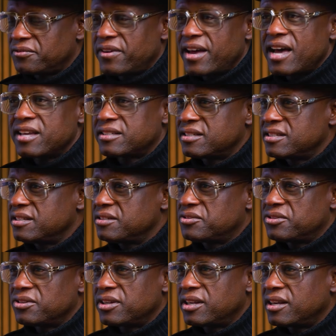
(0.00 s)
fasting
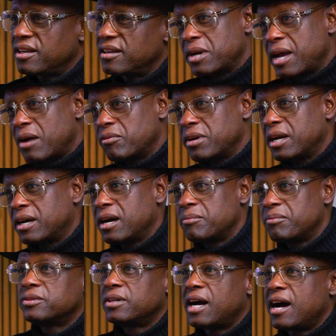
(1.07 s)
is the key. I wake
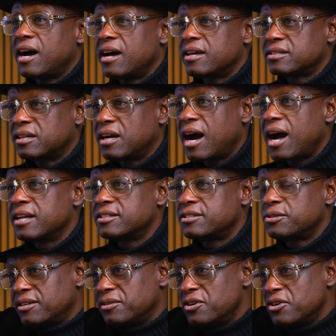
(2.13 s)
up and I ask God
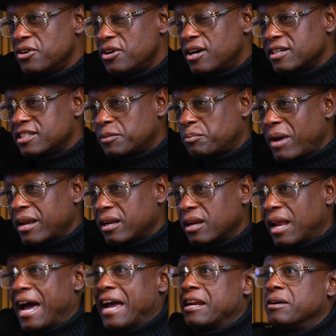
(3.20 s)
to a
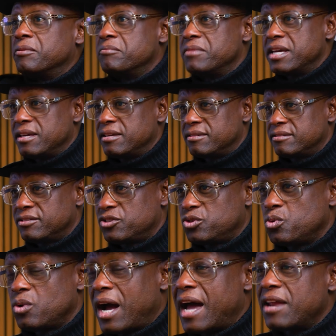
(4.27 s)
spotlight on me,
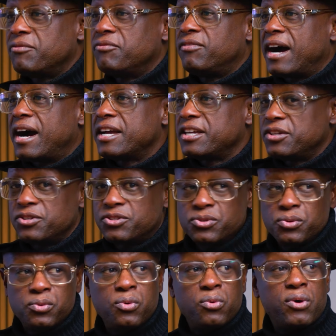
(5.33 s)
to add value
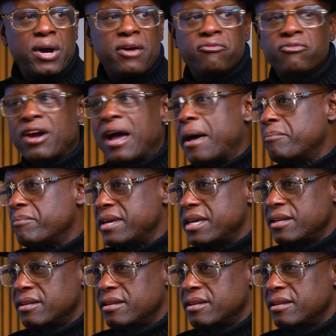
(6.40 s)
to whoever I meet.